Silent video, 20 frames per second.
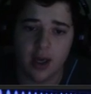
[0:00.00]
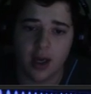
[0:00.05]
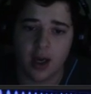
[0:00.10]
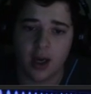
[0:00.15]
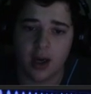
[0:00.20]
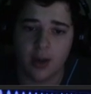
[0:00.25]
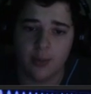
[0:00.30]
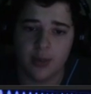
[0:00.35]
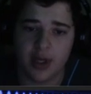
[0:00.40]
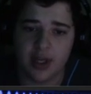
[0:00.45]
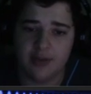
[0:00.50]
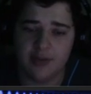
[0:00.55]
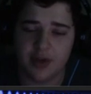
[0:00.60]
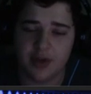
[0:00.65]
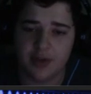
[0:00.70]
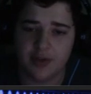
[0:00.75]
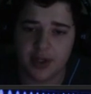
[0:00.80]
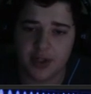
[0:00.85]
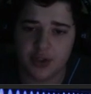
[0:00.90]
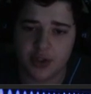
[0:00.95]
But even
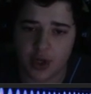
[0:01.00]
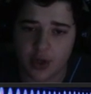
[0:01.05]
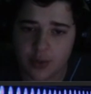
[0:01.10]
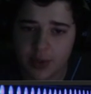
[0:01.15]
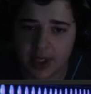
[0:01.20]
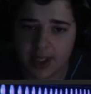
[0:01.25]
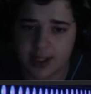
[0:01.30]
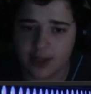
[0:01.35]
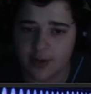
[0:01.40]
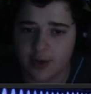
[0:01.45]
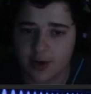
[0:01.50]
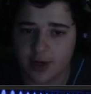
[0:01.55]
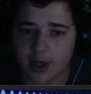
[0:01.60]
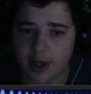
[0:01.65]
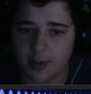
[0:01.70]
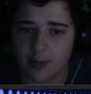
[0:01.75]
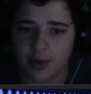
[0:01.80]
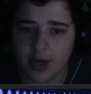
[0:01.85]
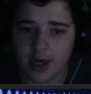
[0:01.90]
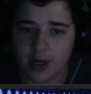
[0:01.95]
if I don't get the Heroic
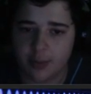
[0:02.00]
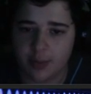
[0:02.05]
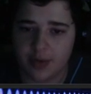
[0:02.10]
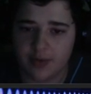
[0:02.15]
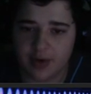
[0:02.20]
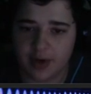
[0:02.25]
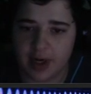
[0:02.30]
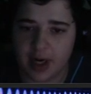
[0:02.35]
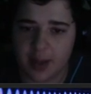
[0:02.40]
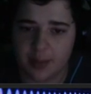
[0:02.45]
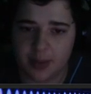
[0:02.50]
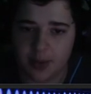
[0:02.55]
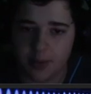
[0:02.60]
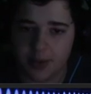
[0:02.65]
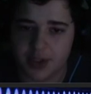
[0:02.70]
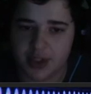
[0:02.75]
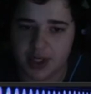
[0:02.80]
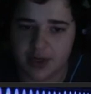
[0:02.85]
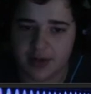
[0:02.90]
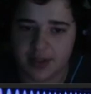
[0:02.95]
Upgrade, I'll be very happy with
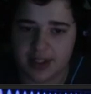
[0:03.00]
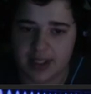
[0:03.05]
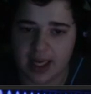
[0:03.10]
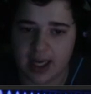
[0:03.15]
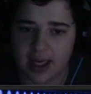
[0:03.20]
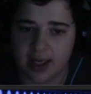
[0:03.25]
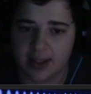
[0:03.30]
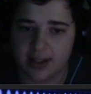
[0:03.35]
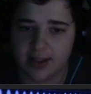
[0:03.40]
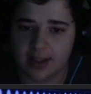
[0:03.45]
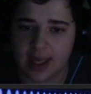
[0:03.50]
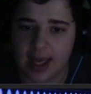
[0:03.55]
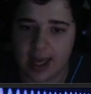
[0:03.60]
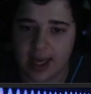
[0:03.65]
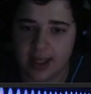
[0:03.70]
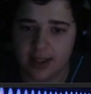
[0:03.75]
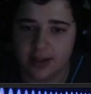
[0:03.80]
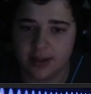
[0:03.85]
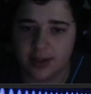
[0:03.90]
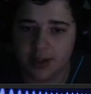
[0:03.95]
a Jerry Sags
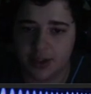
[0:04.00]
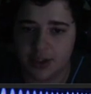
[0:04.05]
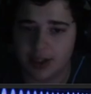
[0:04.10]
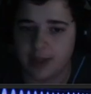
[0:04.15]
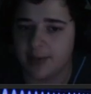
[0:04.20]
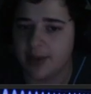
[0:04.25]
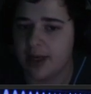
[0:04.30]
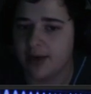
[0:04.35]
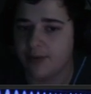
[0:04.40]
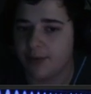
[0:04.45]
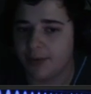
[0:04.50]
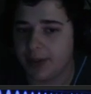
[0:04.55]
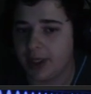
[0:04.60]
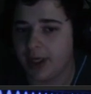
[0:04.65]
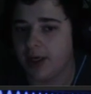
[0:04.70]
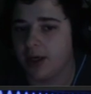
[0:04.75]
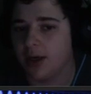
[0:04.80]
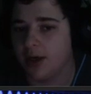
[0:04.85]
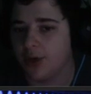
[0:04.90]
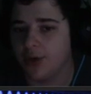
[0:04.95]
and a Jim the Anvil
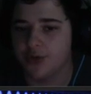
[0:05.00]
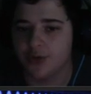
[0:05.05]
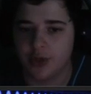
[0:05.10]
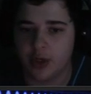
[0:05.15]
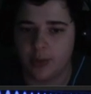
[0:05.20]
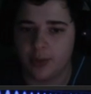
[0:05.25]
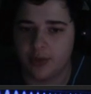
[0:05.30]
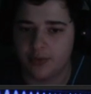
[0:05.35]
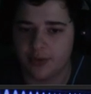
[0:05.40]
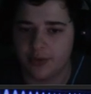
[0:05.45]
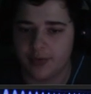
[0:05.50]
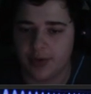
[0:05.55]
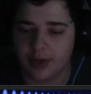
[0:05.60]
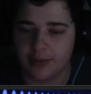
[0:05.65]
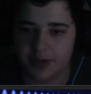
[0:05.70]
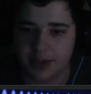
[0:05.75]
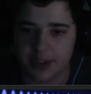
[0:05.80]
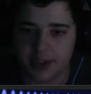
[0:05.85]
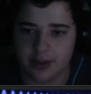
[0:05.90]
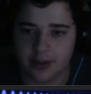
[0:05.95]
Nightheart on top of a
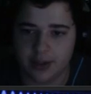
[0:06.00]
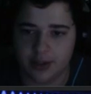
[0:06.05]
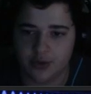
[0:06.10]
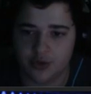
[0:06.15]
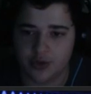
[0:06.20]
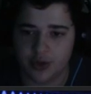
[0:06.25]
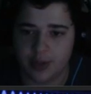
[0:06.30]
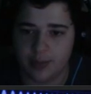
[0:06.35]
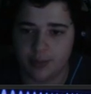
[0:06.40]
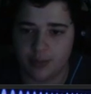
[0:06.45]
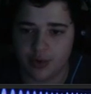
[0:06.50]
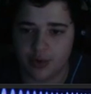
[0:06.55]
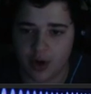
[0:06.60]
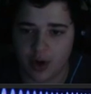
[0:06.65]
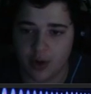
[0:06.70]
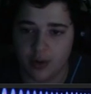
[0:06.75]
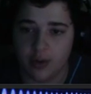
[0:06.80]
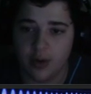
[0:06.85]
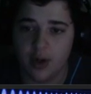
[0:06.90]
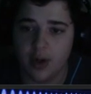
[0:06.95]
Velveteen Dream
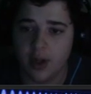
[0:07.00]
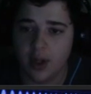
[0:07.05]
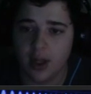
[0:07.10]
Pro.